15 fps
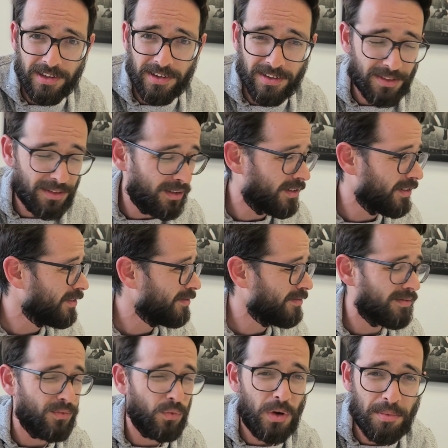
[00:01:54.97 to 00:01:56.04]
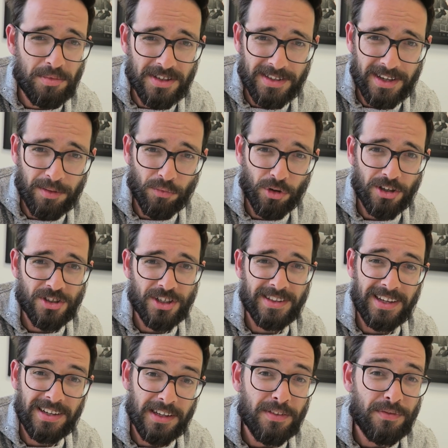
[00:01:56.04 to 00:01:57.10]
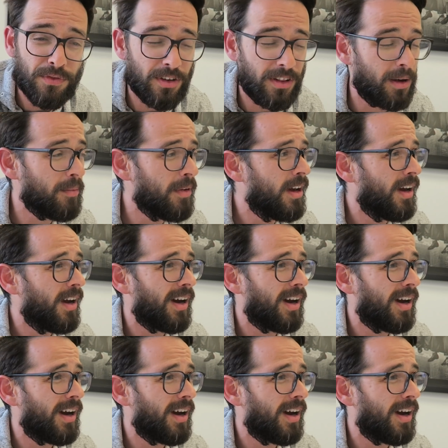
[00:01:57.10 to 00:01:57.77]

the web design project I did for them